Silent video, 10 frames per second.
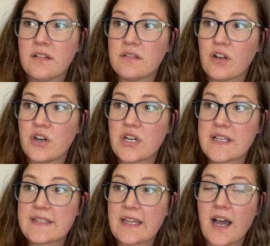
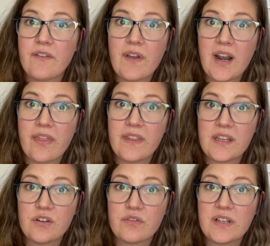contrasting cuff, and I
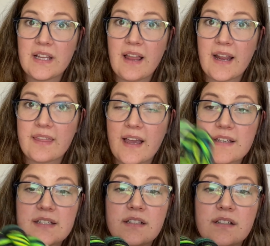think you'll really like
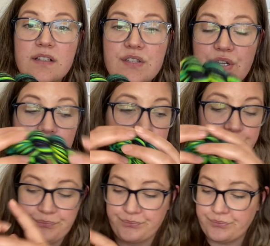that. So
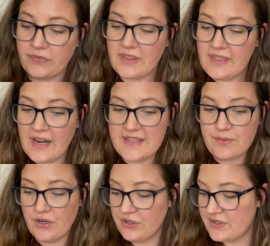that's
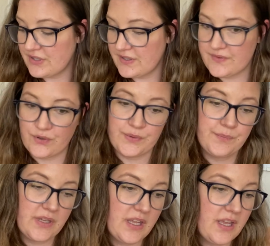what I'll use those for.
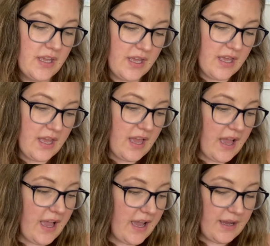
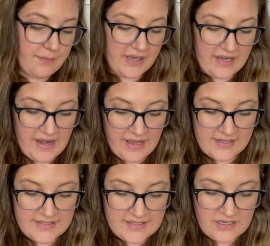
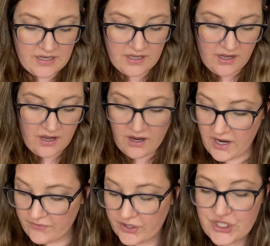Next,
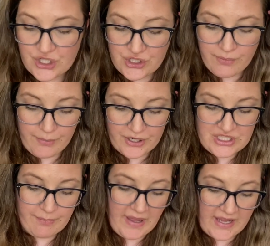I've already shown you my
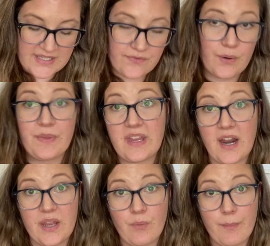project bags from the
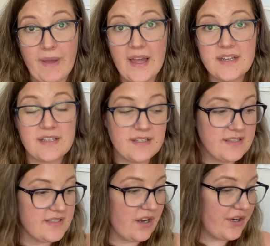Yarny Wombat,
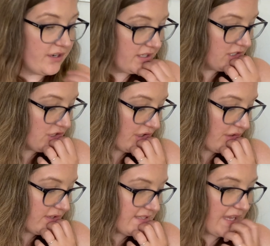so I don't need to show you
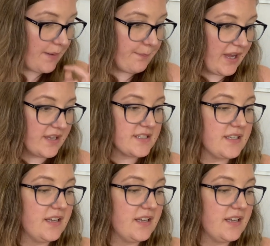those again, but